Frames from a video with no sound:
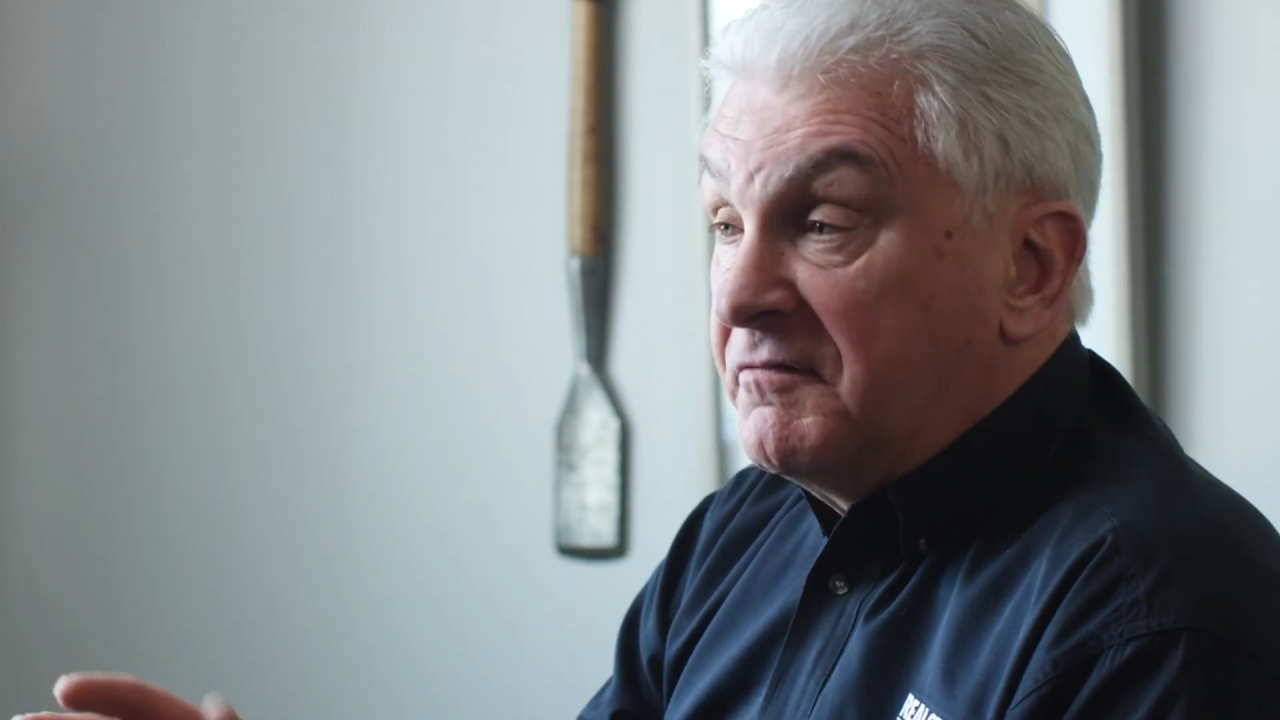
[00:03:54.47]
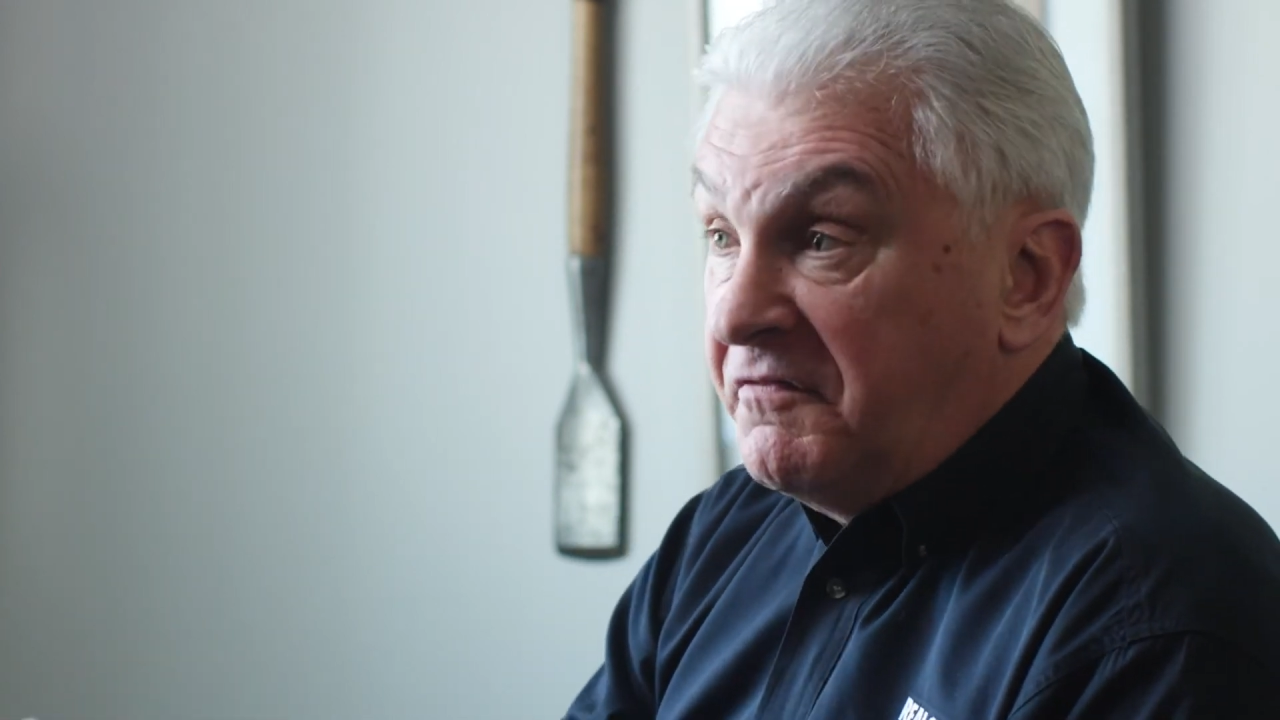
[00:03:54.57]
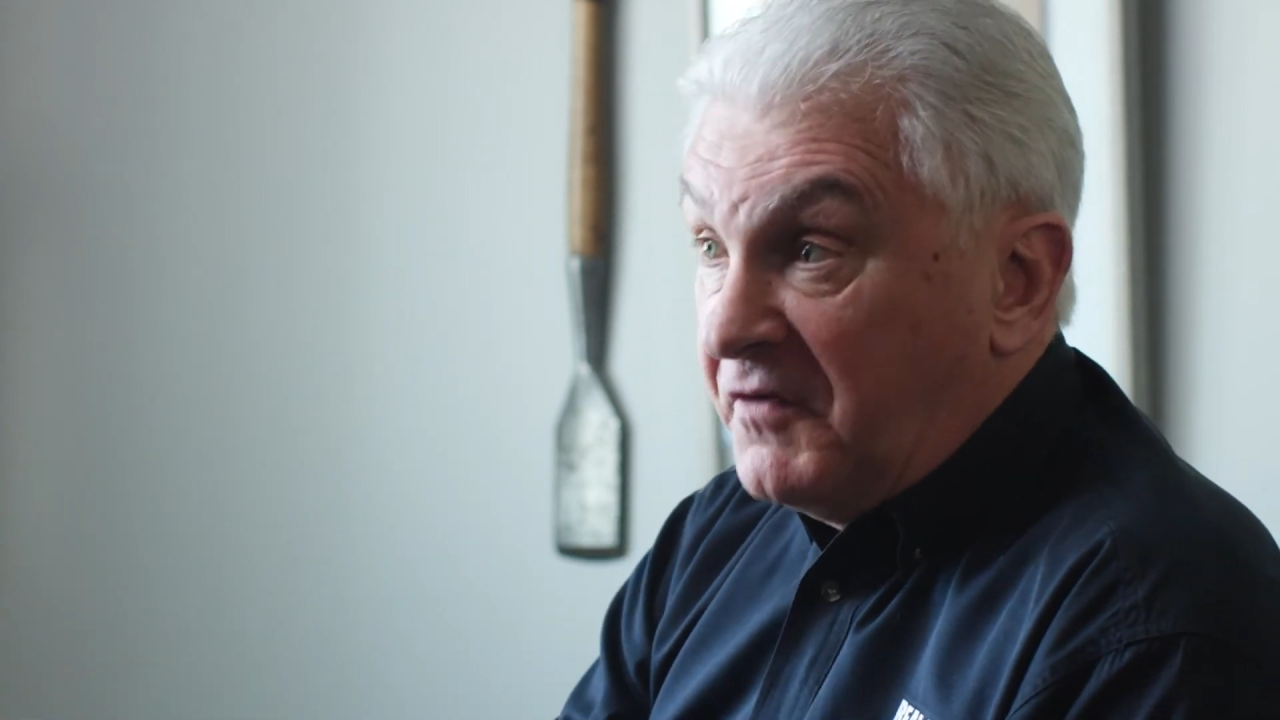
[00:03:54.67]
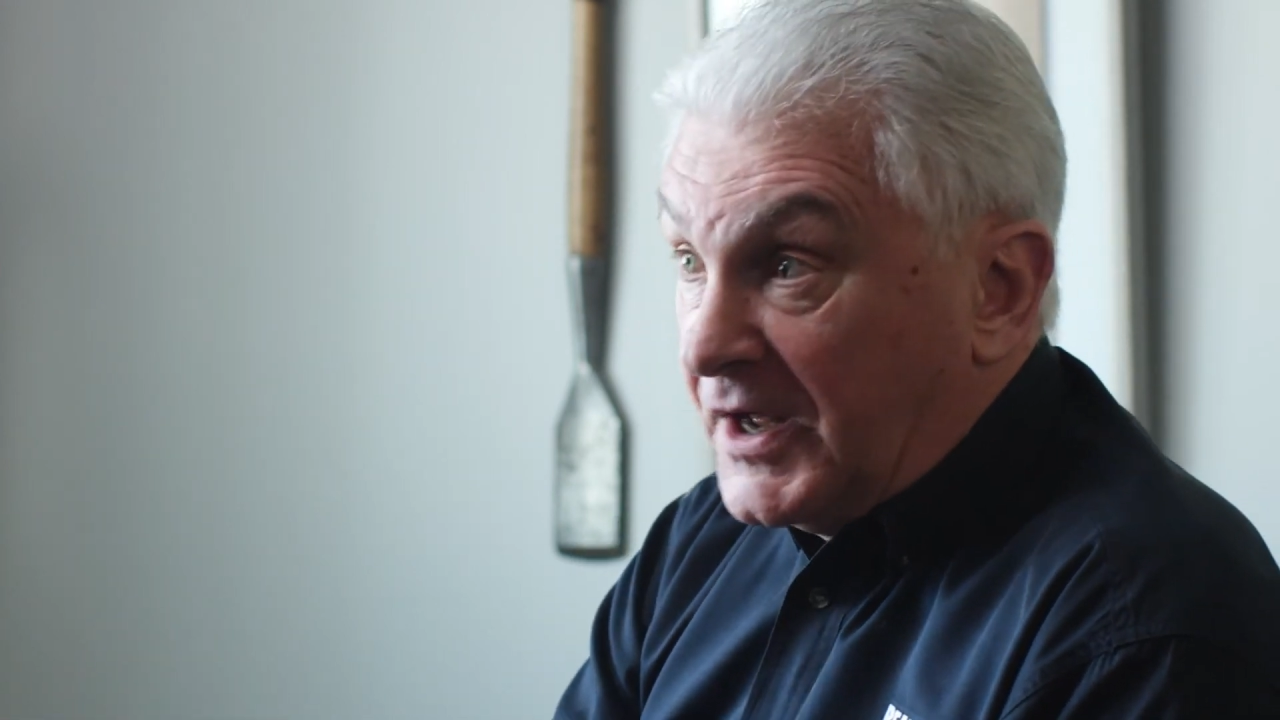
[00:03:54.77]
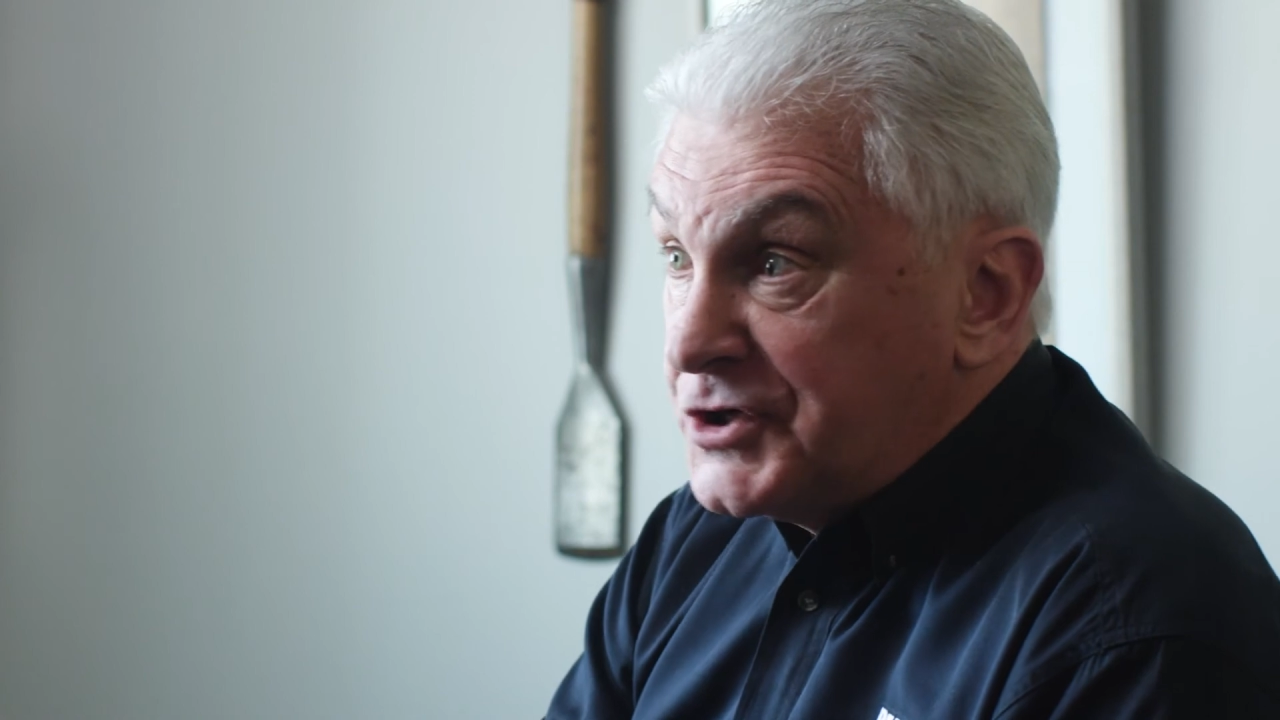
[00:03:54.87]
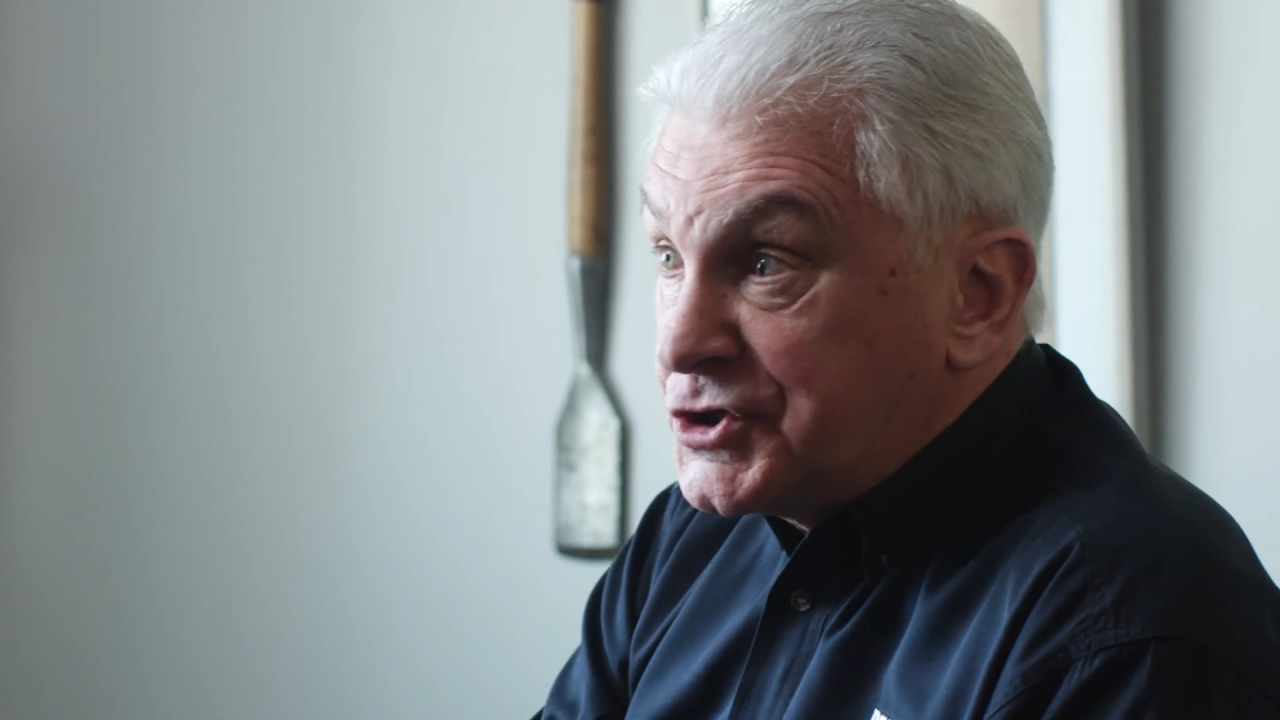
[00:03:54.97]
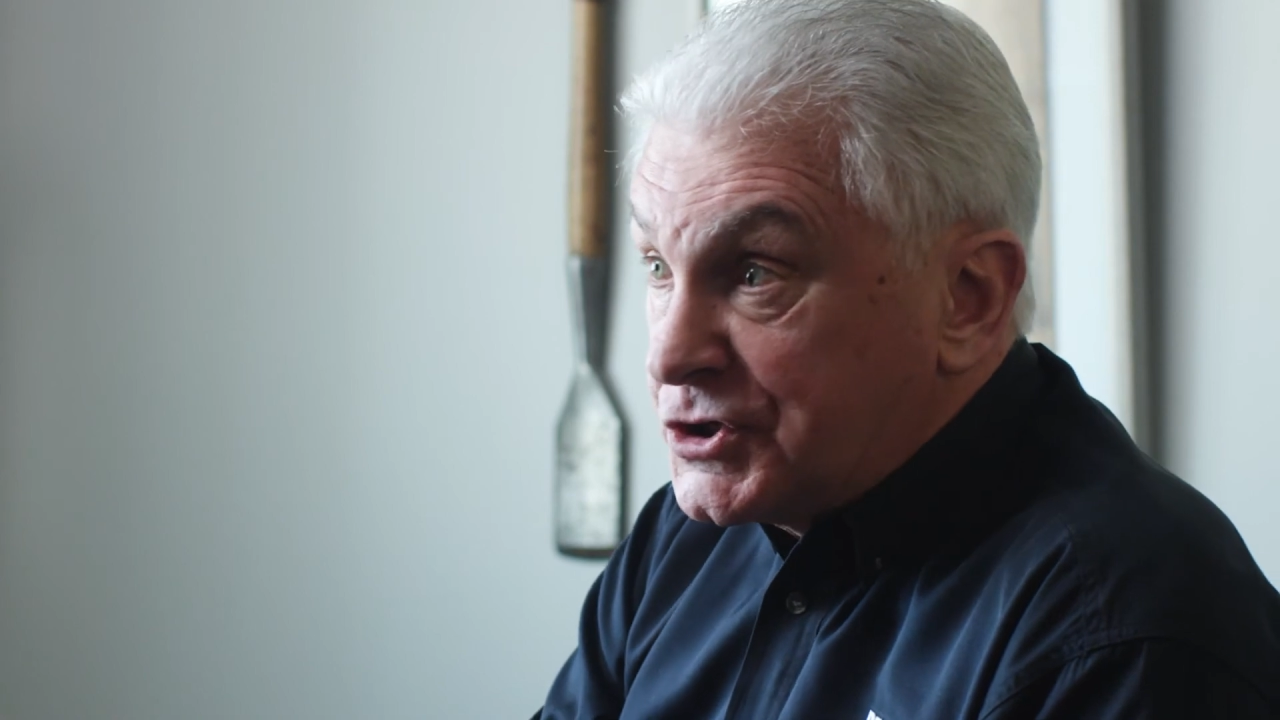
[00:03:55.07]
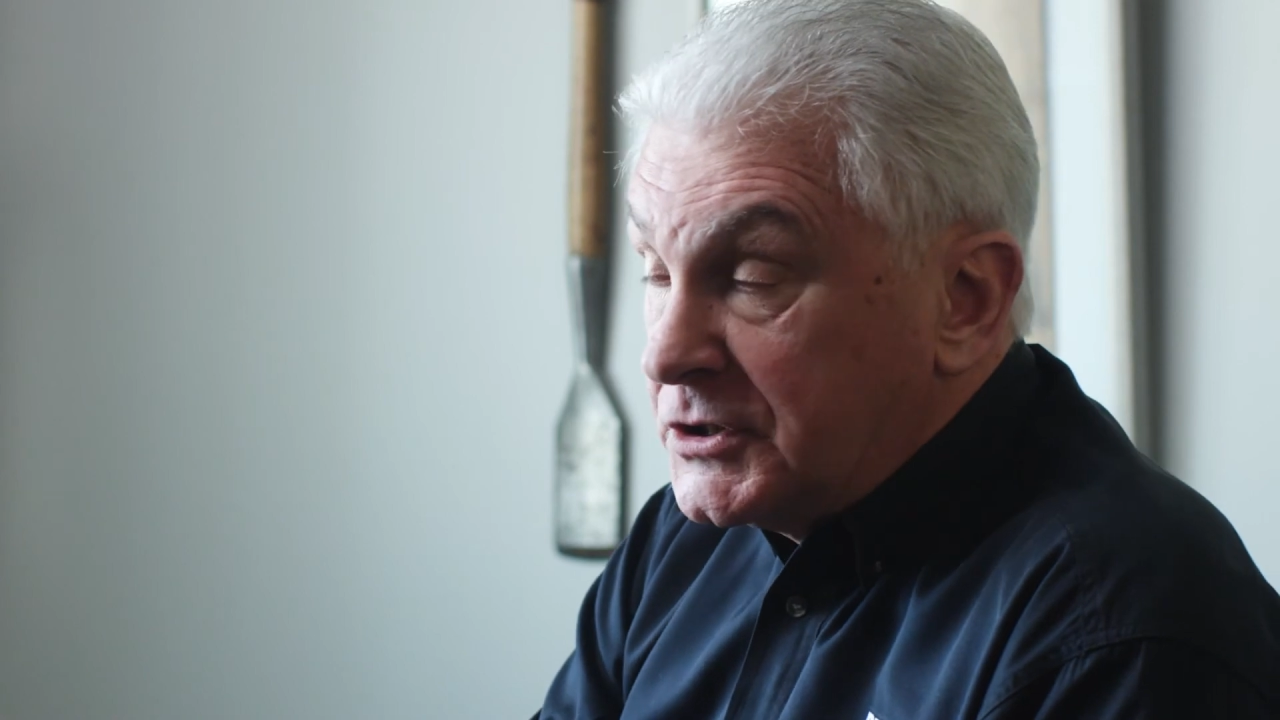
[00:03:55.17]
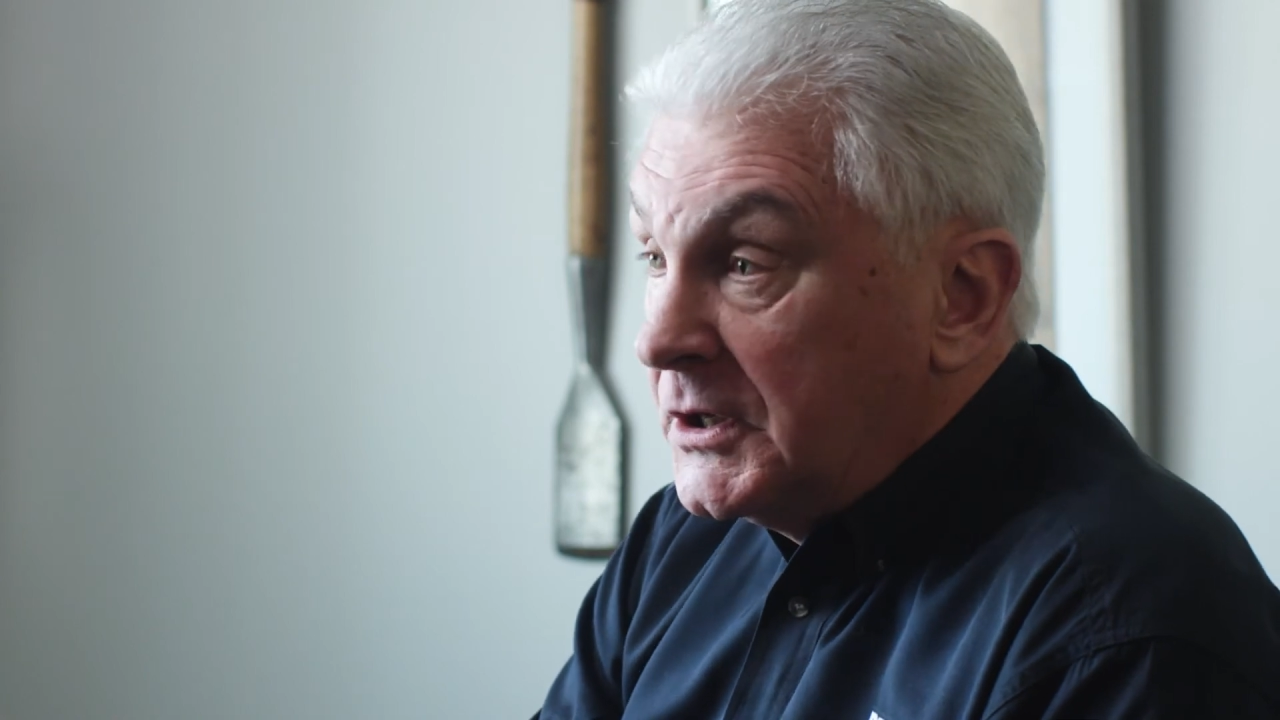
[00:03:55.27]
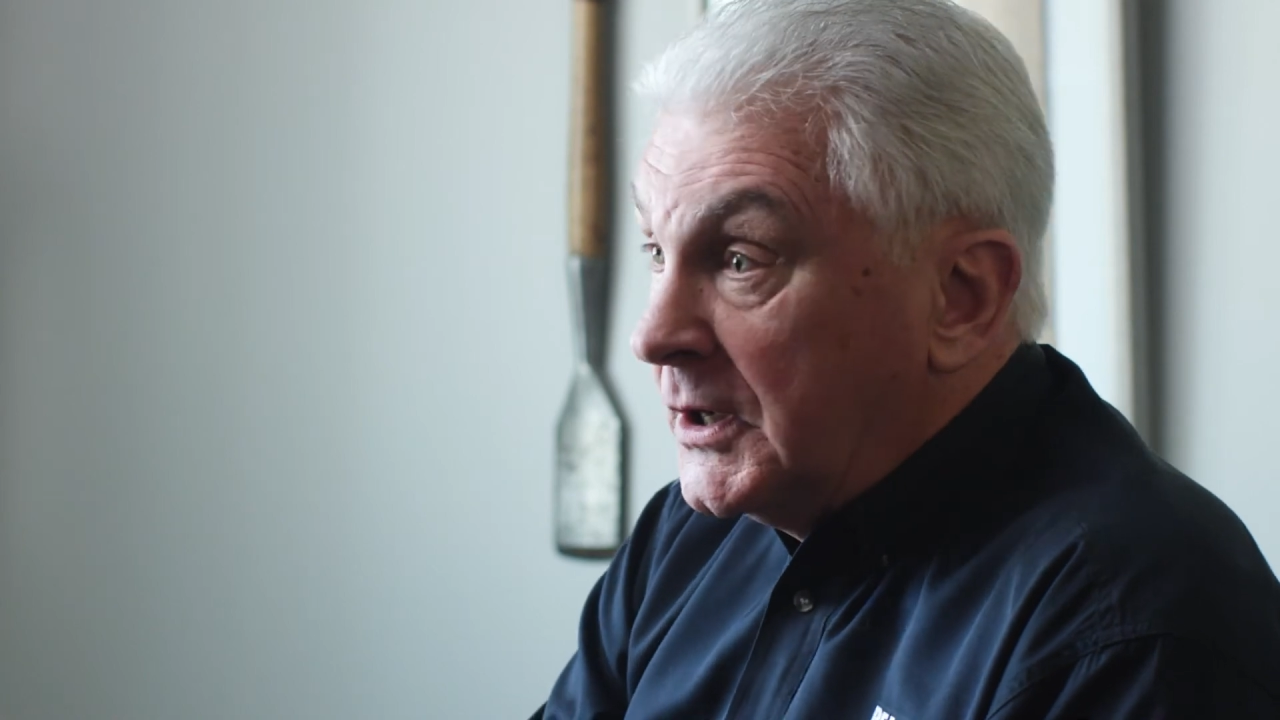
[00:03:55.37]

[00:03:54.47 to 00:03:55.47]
flush,